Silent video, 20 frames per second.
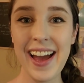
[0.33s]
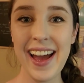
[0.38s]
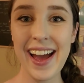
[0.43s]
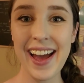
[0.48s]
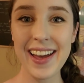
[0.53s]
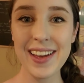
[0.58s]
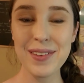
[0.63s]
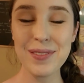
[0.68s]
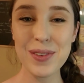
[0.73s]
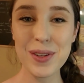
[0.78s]

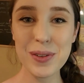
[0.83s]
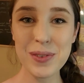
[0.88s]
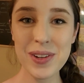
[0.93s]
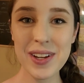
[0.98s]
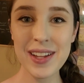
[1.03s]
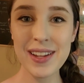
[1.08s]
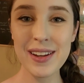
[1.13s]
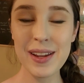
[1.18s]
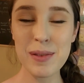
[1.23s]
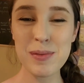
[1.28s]
Hi
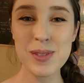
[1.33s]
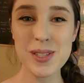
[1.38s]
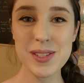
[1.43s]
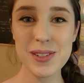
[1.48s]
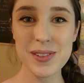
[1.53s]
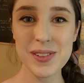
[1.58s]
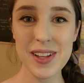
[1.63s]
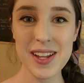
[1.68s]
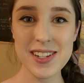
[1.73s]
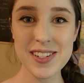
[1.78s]
everyone, I'm
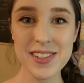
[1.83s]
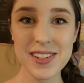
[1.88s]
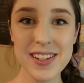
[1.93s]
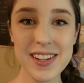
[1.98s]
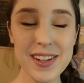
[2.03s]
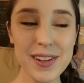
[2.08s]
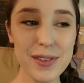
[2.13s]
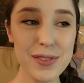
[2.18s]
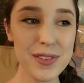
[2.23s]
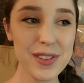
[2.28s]
so glad you're
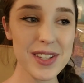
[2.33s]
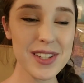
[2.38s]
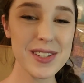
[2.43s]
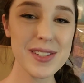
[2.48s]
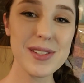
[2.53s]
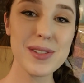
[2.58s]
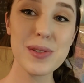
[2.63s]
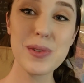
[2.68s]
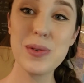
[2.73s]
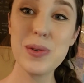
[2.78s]
here for
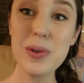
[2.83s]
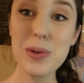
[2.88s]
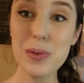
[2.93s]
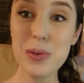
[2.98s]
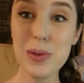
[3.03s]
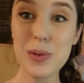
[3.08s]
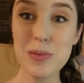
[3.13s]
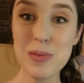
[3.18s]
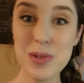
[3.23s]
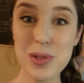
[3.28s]
this
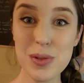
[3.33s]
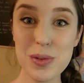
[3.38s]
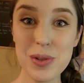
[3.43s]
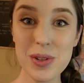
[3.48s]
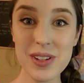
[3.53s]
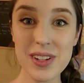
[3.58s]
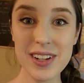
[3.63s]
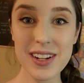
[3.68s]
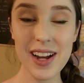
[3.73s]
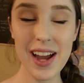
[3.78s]
schoolroom
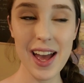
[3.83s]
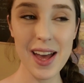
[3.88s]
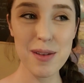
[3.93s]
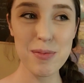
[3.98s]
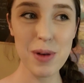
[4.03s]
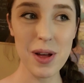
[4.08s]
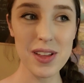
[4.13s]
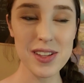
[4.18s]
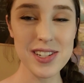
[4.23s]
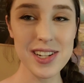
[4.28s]
tour. I
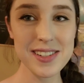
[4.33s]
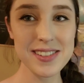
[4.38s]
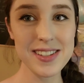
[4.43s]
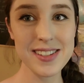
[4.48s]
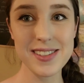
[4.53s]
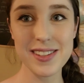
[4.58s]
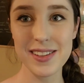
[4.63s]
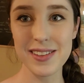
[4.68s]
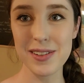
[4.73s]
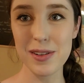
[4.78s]
apologize,
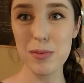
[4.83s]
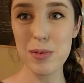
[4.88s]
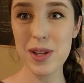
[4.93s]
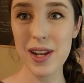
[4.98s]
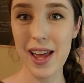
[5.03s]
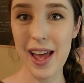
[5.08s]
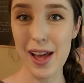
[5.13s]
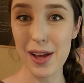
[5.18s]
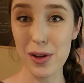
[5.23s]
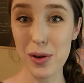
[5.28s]
it's a little
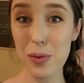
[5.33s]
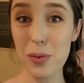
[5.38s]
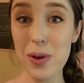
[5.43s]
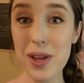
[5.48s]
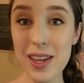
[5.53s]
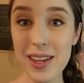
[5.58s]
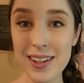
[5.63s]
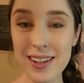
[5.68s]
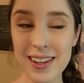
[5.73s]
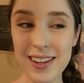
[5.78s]
bit
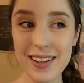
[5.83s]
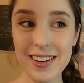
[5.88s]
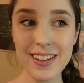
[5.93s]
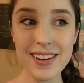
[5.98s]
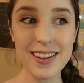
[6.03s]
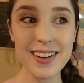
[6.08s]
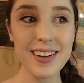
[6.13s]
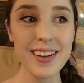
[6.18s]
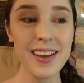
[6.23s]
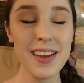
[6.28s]
echoey in
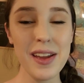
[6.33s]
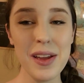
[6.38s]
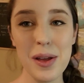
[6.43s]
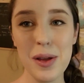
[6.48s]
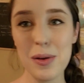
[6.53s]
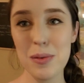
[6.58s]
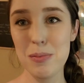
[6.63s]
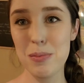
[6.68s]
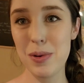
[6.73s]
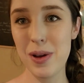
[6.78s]
here,
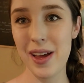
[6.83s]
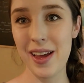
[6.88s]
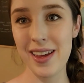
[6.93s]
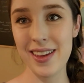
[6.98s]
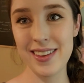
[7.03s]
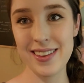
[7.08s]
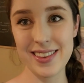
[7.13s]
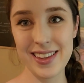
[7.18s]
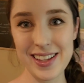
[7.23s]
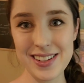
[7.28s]

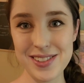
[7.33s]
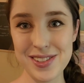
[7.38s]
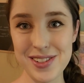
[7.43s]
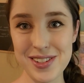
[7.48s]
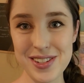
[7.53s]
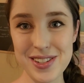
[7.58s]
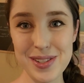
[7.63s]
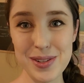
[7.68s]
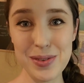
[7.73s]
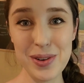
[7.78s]
but
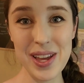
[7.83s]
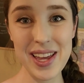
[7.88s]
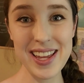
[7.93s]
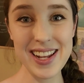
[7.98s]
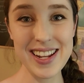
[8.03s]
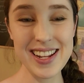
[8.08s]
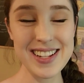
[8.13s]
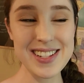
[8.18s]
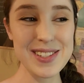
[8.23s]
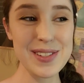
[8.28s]
that's just the
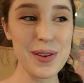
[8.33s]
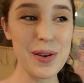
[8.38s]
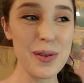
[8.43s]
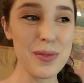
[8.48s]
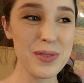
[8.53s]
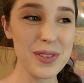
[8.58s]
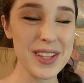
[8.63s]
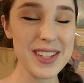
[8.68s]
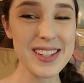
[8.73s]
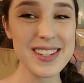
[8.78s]
way it is, so
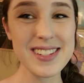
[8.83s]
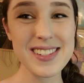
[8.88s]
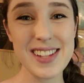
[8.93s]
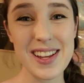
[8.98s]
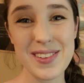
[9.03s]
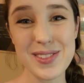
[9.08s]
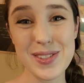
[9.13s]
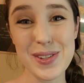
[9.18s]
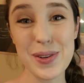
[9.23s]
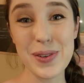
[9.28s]
hopefully this
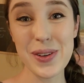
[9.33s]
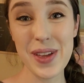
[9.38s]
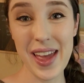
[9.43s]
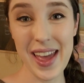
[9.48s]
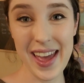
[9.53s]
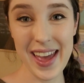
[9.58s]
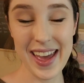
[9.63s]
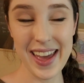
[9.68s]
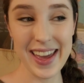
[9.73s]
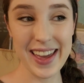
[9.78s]
sounds
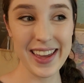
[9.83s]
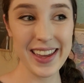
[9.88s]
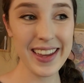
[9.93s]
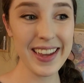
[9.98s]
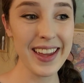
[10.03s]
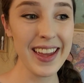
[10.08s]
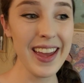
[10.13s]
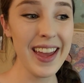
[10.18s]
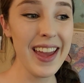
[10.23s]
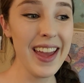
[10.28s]

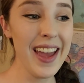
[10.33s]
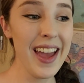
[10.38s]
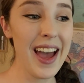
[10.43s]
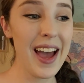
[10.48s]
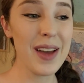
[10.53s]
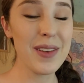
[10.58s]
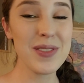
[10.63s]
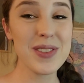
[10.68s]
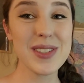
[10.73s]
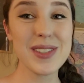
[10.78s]
okay.
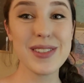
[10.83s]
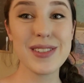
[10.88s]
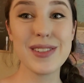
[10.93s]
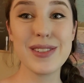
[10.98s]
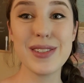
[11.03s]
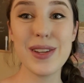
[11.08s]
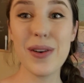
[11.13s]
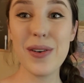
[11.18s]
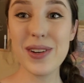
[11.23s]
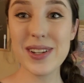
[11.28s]
I'm
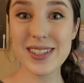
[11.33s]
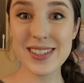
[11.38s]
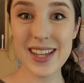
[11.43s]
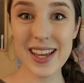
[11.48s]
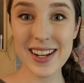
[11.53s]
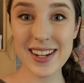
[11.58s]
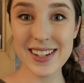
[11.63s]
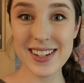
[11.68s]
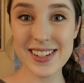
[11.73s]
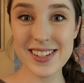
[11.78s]
so
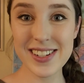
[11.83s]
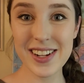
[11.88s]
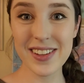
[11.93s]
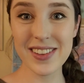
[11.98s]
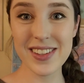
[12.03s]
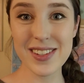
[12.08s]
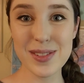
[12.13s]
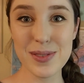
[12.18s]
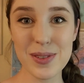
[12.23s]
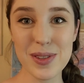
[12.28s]
excited to
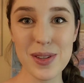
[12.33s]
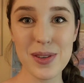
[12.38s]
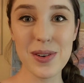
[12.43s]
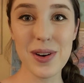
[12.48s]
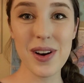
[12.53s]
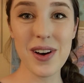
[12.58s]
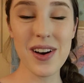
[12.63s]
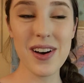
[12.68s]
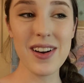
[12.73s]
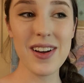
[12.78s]
share this with
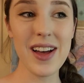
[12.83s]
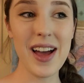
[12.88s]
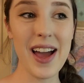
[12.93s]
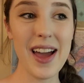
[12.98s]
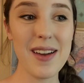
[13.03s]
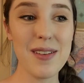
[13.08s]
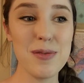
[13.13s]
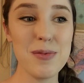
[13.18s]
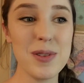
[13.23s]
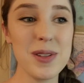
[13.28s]
you all.
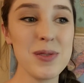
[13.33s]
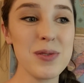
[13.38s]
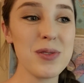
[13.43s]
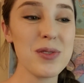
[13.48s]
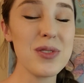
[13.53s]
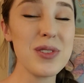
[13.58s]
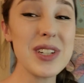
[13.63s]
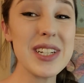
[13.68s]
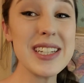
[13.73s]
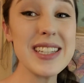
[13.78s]
I've
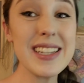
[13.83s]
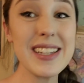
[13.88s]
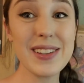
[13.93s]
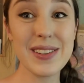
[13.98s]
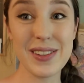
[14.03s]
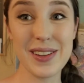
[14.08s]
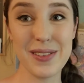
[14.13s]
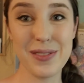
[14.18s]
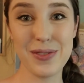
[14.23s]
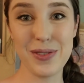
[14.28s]
been really
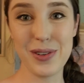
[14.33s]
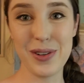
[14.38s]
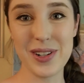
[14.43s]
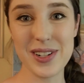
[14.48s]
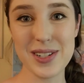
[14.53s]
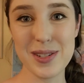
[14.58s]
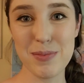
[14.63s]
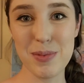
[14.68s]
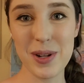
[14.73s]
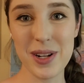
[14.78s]
looking
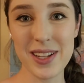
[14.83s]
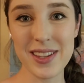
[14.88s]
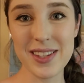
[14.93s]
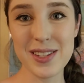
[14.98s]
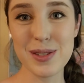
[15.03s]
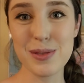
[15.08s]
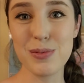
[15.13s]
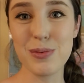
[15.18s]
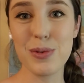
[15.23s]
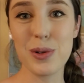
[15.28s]
forward to putting
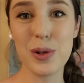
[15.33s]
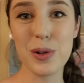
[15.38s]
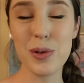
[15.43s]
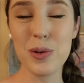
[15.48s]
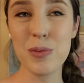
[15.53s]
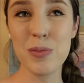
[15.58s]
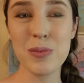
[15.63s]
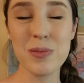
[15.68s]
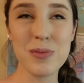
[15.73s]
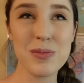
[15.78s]
this
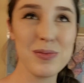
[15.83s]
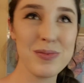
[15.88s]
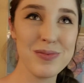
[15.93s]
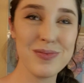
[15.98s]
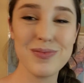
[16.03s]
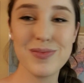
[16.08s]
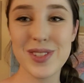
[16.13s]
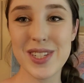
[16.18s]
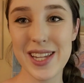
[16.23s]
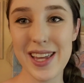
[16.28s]
room
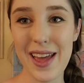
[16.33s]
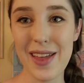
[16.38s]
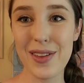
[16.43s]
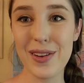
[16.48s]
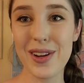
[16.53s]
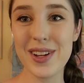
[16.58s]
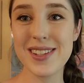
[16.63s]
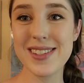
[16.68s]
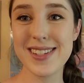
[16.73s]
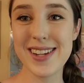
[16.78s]

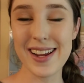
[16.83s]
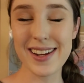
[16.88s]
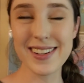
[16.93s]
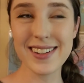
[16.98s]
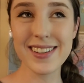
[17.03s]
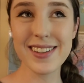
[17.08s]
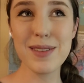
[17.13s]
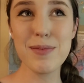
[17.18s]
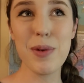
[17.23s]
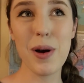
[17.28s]
together. It's
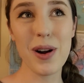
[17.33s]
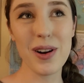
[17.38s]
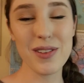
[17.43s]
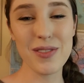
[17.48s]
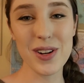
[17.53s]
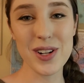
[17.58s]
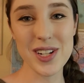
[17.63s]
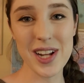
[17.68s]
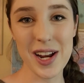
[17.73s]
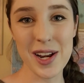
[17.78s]
technically
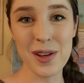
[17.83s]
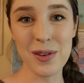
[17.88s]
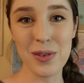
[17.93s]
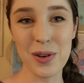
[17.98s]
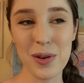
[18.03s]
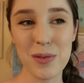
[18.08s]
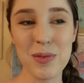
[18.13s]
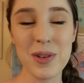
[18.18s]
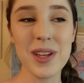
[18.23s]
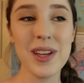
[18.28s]
part of our dining
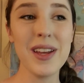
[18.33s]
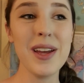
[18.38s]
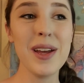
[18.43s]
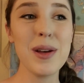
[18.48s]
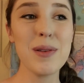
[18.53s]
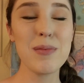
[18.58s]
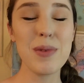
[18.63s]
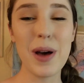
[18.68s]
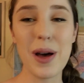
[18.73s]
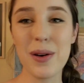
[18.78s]
room,
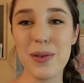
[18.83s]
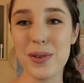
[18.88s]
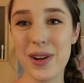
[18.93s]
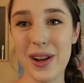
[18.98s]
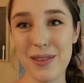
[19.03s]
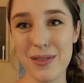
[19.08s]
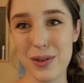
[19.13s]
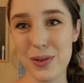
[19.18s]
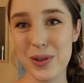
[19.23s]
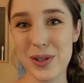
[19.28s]
but
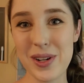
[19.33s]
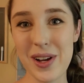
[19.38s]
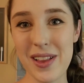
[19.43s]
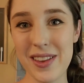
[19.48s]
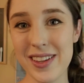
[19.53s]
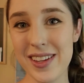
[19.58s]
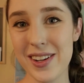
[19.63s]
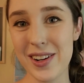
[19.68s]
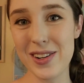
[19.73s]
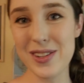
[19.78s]
whatever, we're
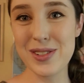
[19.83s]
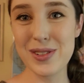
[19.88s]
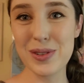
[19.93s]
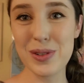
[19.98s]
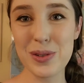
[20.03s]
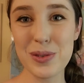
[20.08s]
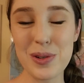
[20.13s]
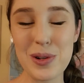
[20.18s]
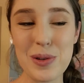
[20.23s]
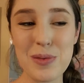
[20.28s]
calling it our
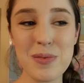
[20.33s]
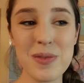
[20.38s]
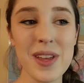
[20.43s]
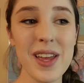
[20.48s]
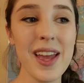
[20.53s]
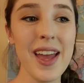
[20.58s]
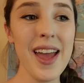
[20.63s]
schoolroom.